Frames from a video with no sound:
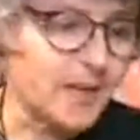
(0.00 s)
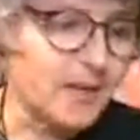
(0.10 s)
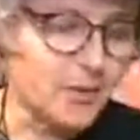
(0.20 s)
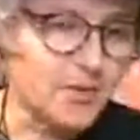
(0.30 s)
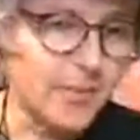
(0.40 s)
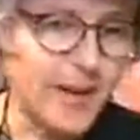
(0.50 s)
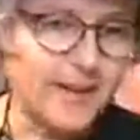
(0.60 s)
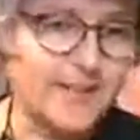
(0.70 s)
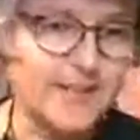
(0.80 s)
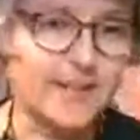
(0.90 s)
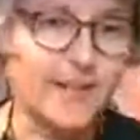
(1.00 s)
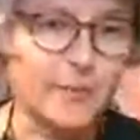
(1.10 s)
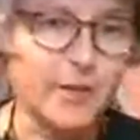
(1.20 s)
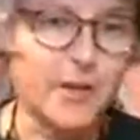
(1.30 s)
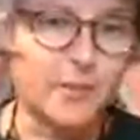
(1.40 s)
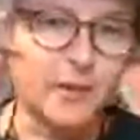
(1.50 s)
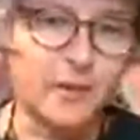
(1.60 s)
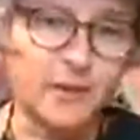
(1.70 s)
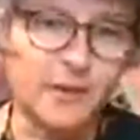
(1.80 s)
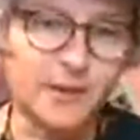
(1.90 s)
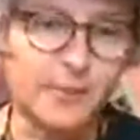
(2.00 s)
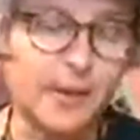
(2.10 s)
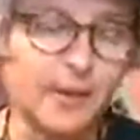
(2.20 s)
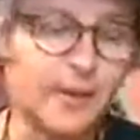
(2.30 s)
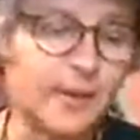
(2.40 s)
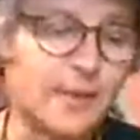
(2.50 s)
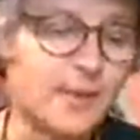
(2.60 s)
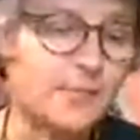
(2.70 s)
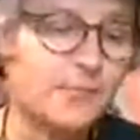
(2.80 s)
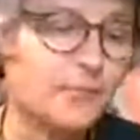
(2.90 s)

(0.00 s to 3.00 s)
those masks, and they would come and collect the bodies.